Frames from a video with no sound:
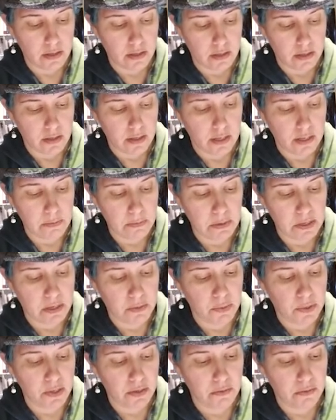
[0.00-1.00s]
I'm going to
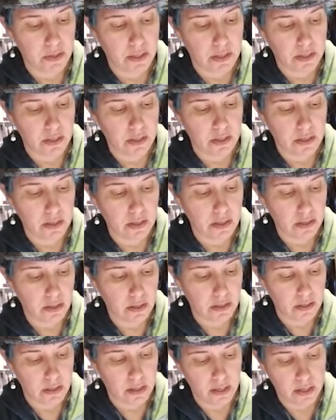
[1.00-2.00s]
put one
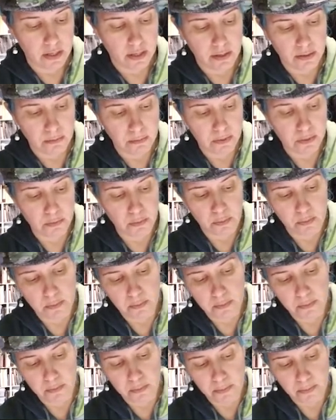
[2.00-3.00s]
that comes
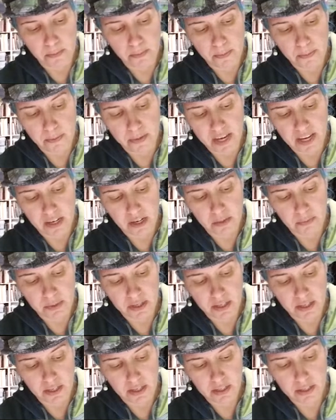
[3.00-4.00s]
back
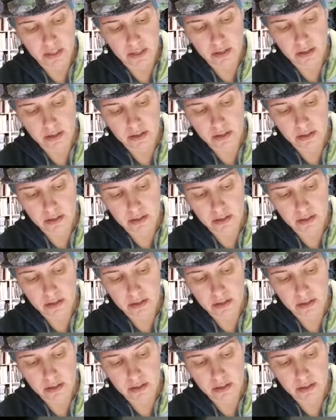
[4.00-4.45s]
behind here.